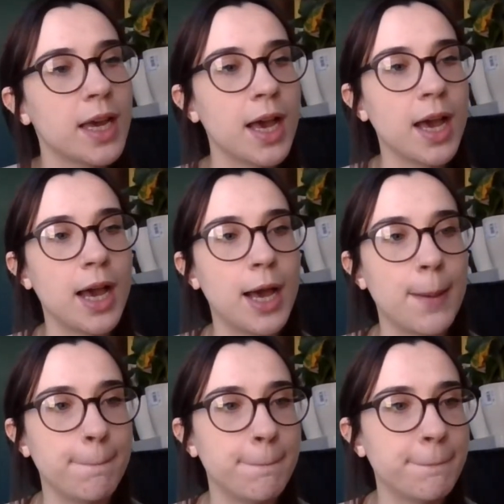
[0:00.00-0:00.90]

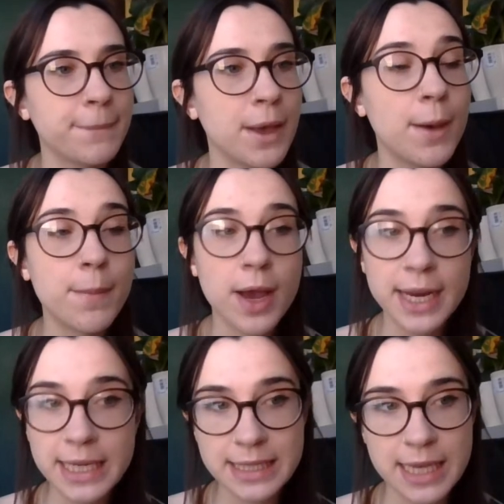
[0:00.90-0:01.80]

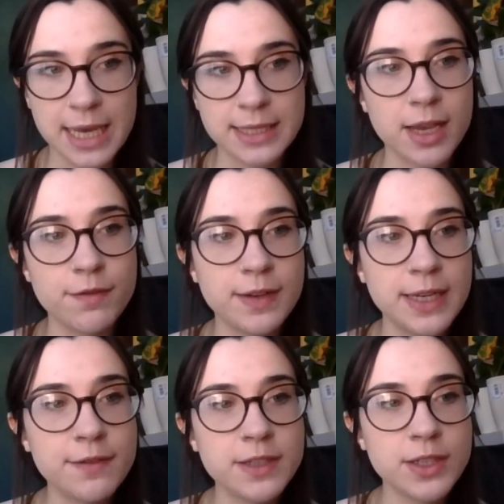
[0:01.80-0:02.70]
Hermione says, I've
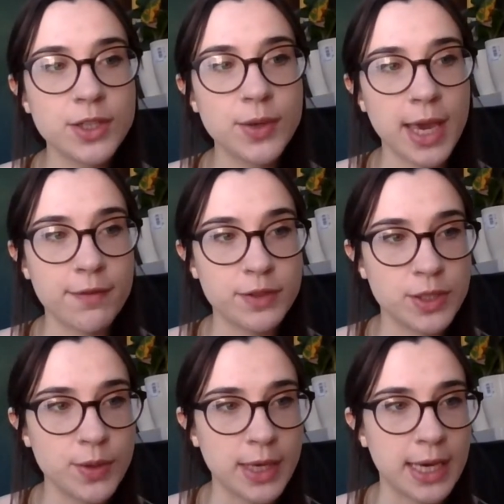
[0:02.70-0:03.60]
lived in the UK for
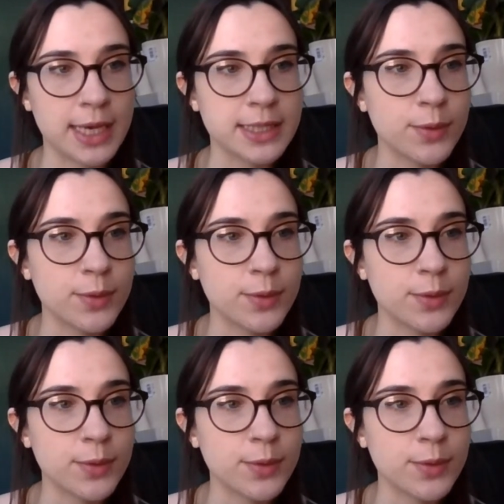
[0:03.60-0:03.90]
2 years,